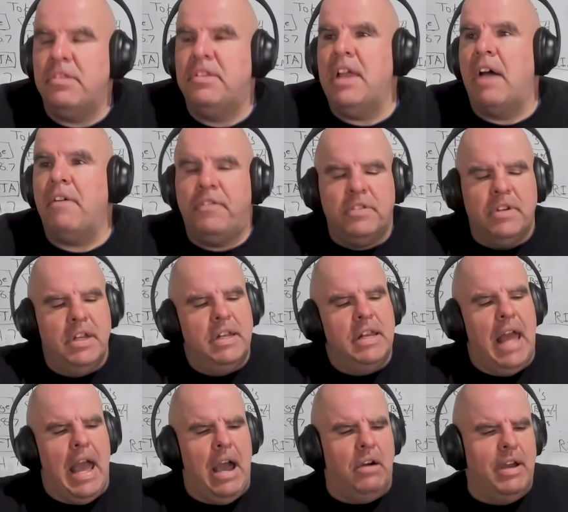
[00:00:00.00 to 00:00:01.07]
definitely
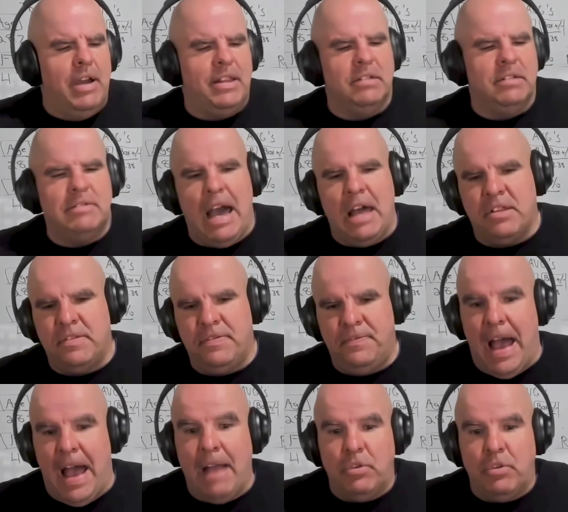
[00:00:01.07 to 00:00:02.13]
now, like the last
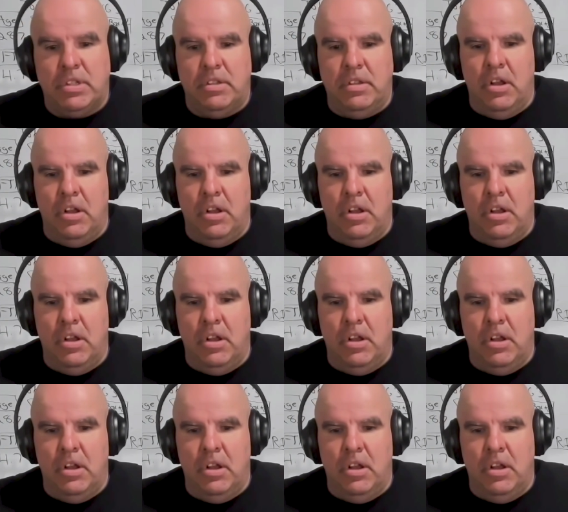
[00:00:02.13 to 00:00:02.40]
5 or